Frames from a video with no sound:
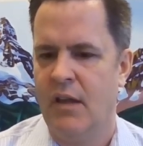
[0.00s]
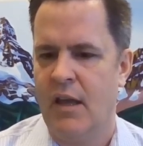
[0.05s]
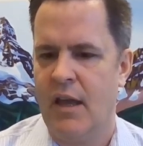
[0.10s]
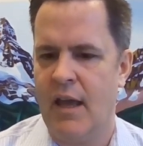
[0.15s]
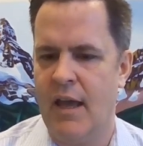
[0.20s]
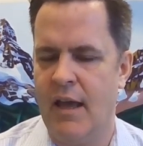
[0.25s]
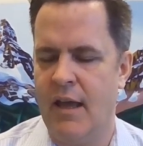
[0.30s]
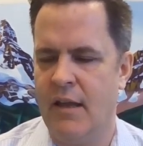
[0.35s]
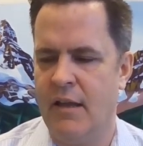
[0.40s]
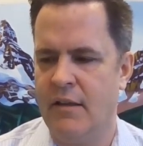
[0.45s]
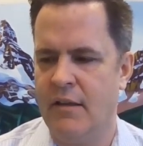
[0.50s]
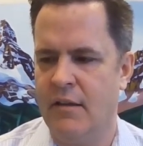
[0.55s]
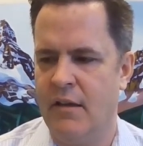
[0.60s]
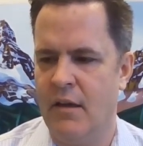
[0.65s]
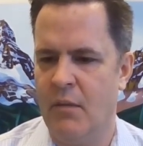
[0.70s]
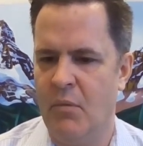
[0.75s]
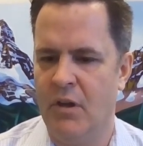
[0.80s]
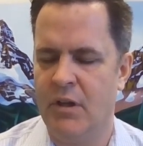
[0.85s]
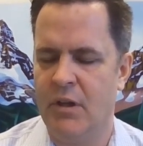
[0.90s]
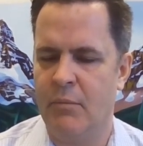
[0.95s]
And
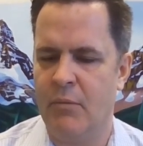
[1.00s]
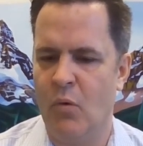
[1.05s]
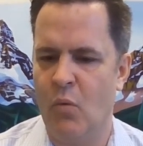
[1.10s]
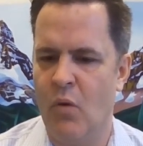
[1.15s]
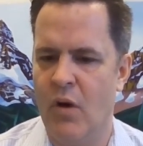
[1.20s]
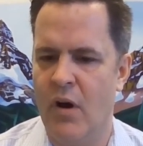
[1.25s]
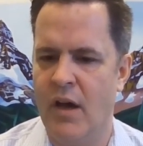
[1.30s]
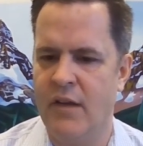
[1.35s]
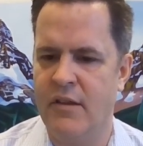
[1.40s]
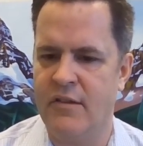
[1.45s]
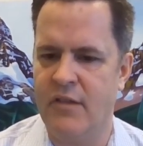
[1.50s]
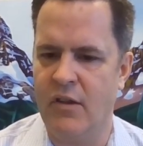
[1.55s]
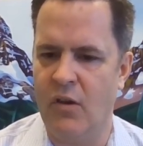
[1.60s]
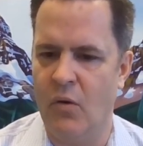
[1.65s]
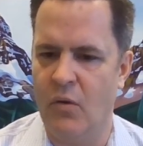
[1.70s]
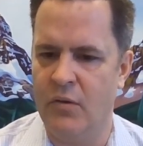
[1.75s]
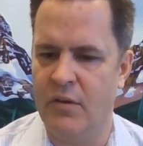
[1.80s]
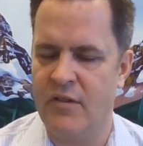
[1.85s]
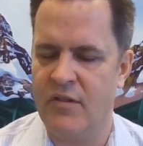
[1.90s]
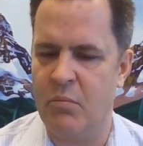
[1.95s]
mill number one is the
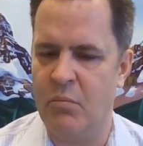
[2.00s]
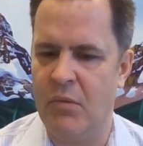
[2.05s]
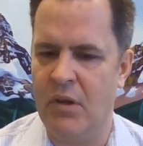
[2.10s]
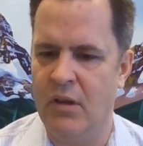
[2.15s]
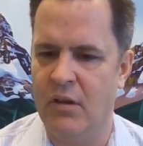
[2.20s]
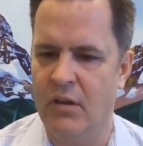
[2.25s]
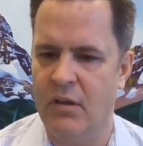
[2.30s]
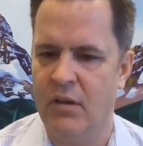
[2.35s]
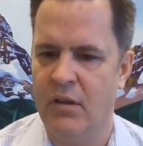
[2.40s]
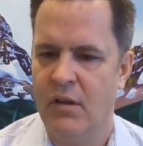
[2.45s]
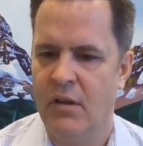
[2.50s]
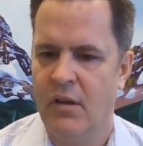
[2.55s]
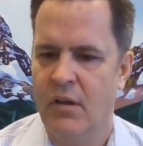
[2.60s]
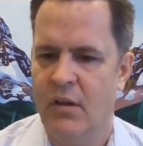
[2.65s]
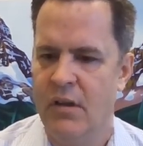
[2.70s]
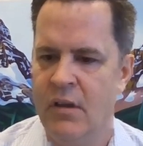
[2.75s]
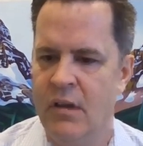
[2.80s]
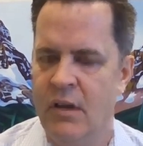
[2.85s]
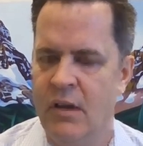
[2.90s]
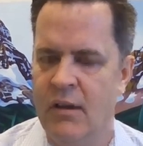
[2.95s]
oldest mill,
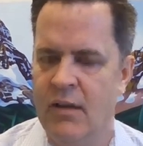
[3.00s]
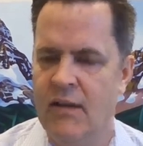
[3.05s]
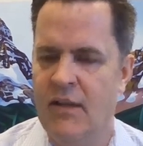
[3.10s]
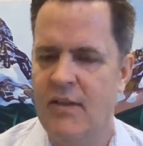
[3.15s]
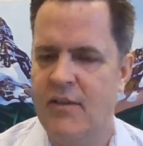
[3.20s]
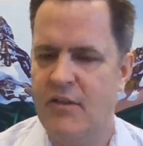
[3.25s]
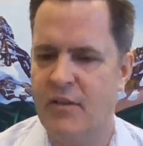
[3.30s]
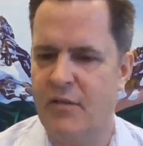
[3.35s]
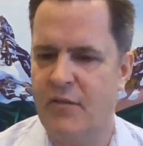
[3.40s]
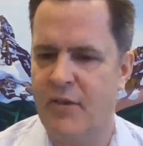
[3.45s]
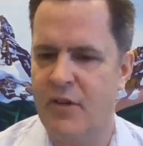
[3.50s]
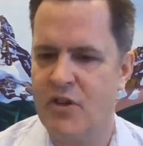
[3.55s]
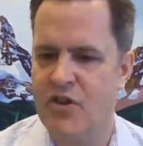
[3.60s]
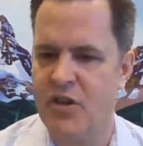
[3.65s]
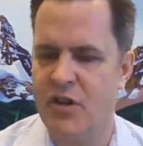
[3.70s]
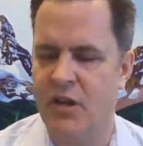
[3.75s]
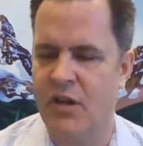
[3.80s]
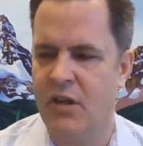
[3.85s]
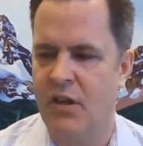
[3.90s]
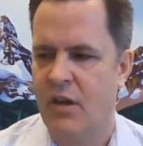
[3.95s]
least
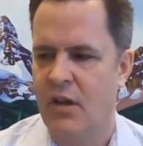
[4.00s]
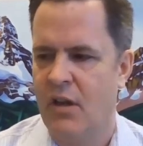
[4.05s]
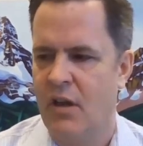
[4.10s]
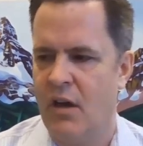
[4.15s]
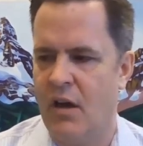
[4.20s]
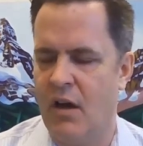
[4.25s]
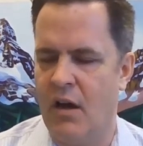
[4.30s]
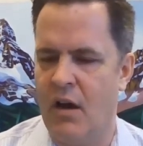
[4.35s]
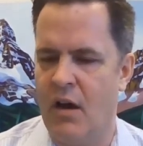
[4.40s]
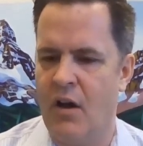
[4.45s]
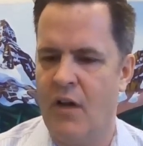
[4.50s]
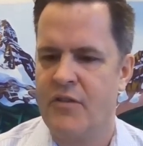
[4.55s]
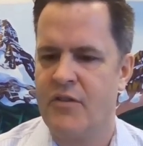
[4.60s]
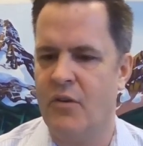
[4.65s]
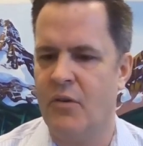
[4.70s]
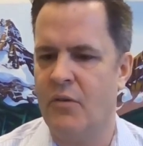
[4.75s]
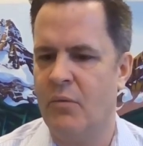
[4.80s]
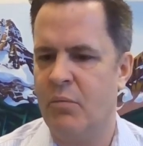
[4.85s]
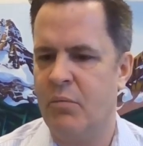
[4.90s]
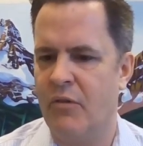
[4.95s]
efficient,
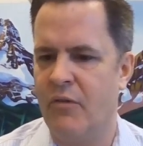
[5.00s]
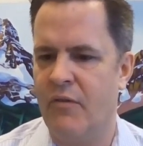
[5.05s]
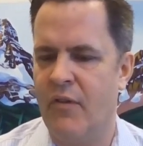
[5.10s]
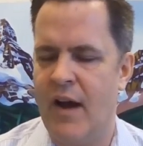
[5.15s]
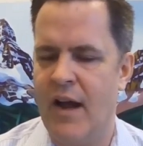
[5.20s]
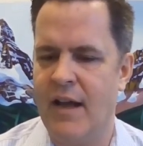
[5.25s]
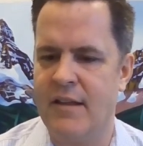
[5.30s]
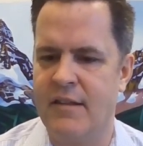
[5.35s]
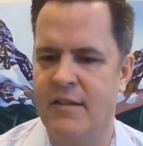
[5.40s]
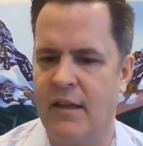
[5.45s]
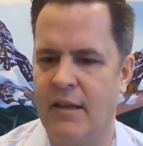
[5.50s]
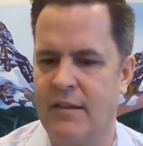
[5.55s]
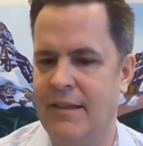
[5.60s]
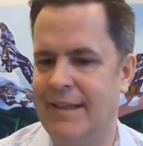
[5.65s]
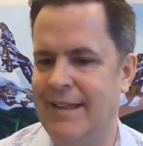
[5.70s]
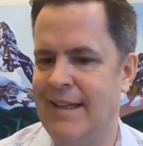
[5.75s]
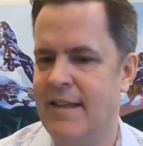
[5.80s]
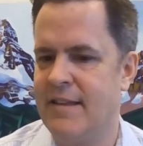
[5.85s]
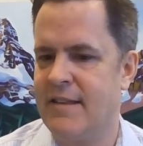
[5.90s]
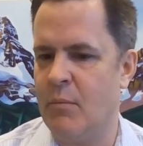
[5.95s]
also provides the
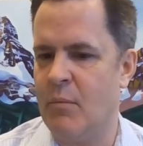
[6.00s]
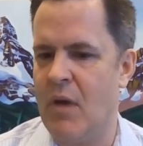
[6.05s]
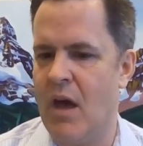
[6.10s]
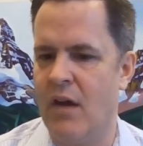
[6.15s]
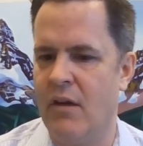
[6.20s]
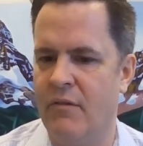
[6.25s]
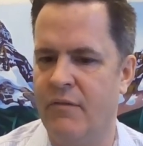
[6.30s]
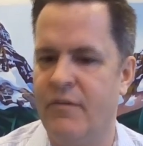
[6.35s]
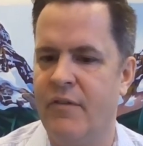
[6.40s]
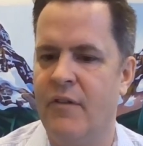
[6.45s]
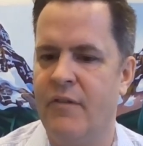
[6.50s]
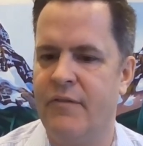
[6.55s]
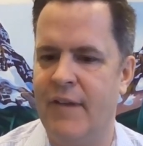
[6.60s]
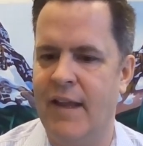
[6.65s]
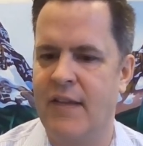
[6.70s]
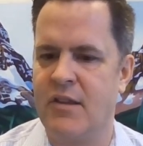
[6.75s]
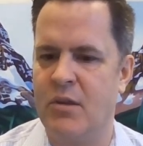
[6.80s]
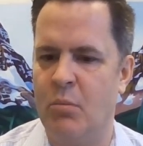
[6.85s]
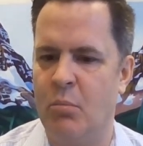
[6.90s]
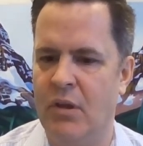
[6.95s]
least amount of
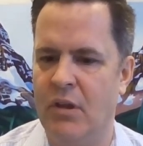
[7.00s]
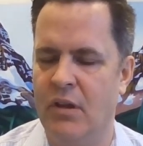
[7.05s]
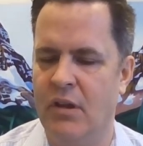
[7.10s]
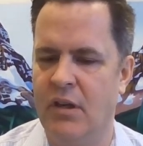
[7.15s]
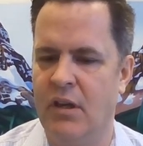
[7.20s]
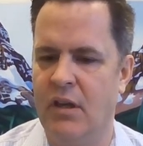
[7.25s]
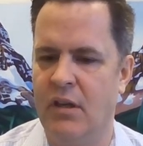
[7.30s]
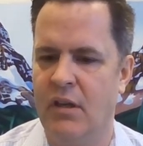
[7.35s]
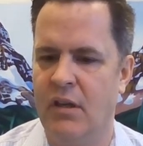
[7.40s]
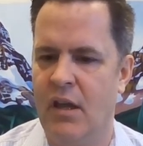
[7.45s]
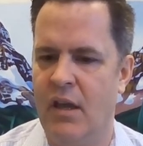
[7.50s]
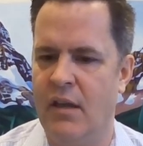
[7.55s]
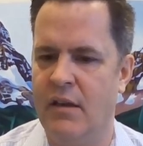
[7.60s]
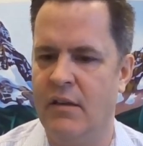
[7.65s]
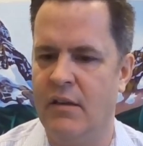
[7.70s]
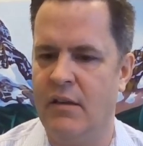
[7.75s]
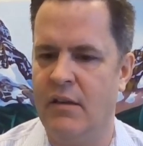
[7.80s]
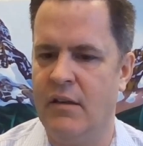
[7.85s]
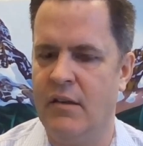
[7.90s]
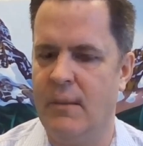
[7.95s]
flexibility.
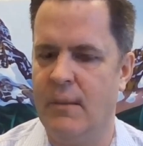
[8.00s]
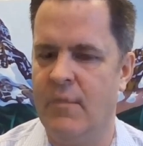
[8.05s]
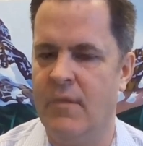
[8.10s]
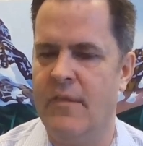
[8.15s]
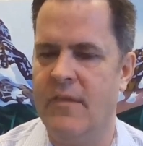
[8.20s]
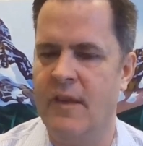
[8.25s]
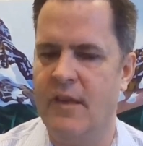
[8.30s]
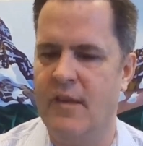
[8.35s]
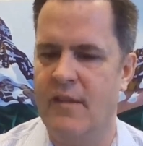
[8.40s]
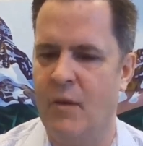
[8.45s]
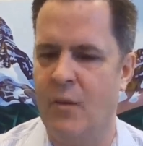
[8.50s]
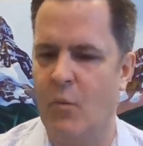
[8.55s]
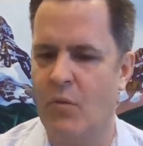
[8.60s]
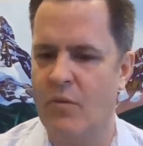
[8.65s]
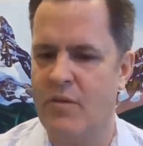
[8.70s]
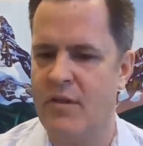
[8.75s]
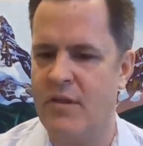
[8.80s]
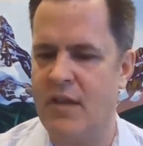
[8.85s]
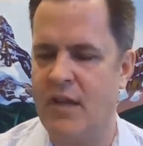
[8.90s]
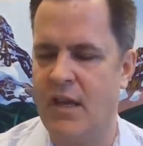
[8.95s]
And some of the things that
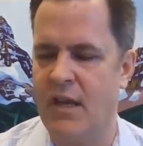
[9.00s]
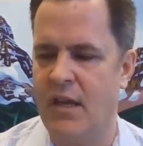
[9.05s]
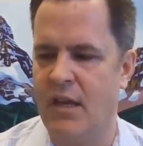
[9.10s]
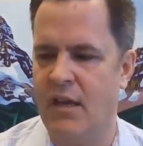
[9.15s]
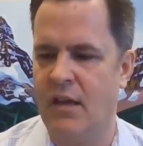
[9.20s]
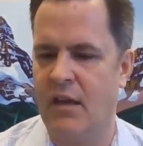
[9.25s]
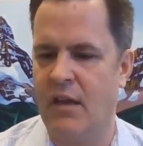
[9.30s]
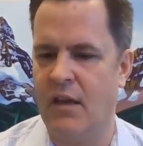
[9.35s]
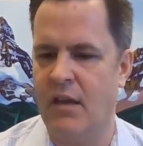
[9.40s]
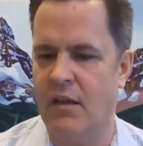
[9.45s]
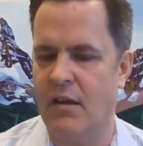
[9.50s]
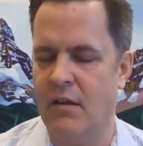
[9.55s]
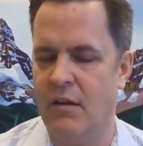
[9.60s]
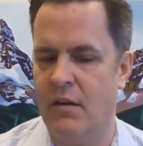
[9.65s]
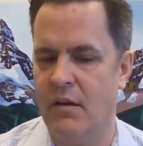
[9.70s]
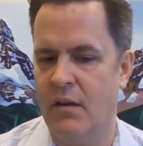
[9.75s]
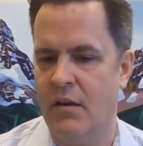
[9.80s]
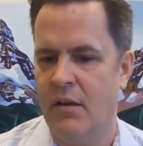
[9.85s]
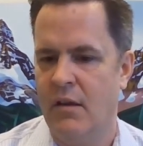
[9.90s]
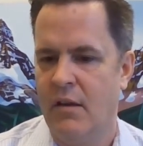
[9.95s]
we're seeing
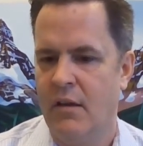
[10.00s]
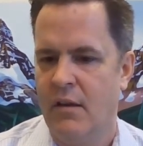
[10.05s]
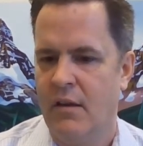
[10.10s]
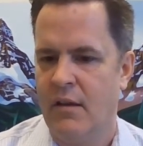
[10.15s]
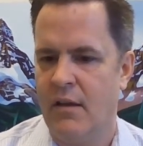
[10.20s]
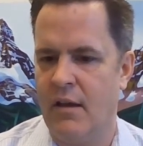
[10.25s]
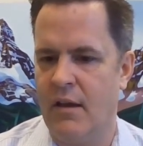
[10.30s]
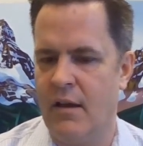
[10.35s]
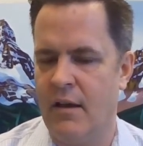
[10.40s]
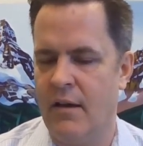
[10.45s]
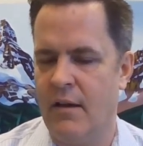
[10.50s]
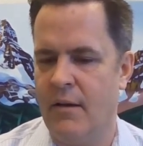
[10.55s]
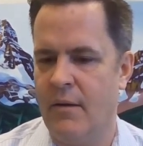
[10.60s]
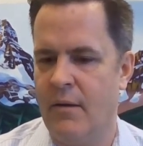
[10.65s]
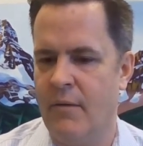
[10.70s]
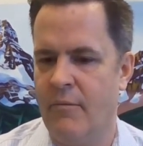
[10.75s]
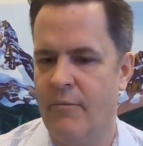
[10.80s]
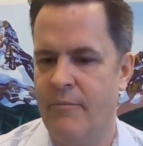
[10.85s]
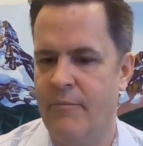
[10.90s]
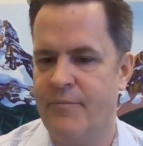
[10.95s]
in
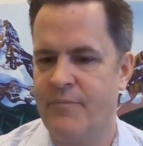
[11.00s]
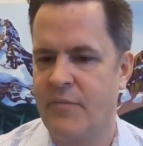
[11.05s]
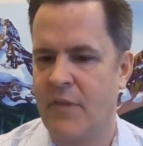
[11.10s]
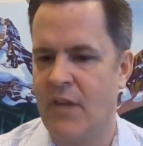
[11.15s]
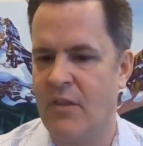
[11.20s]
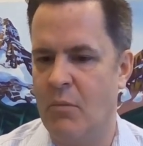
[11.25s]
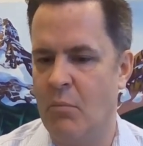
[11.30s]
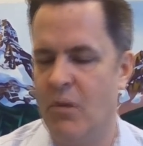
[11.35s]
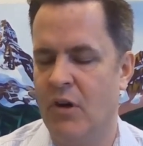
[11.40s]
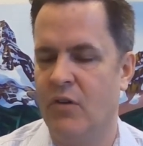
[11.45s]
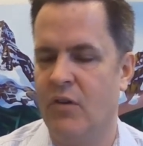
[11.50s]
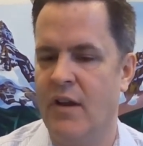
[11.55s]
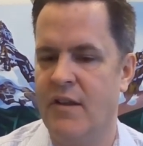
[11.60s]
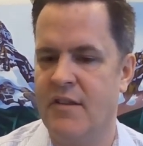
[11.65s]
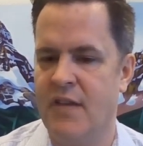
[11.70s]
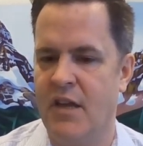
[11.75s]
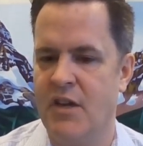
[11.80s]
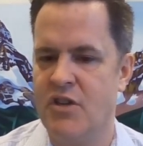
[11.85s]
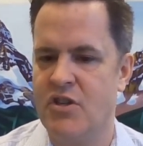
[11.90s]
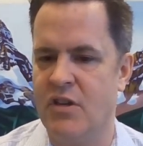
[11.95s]
the
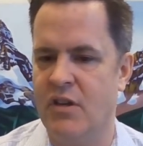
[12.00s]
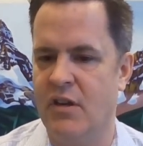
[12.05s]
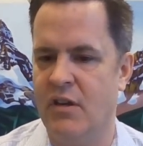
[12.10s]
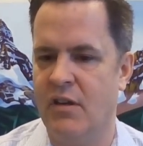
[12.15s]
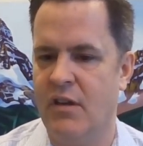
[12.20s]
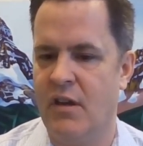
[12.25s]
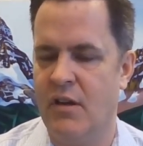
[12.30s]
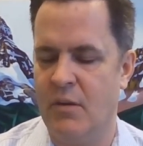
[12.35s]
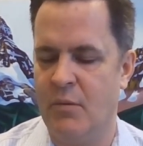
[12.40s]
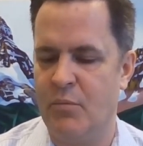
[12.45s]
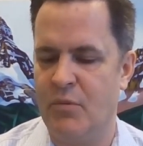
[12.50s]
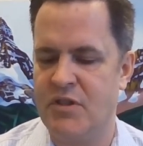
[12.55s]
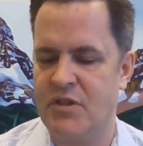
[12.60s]
mineralization, and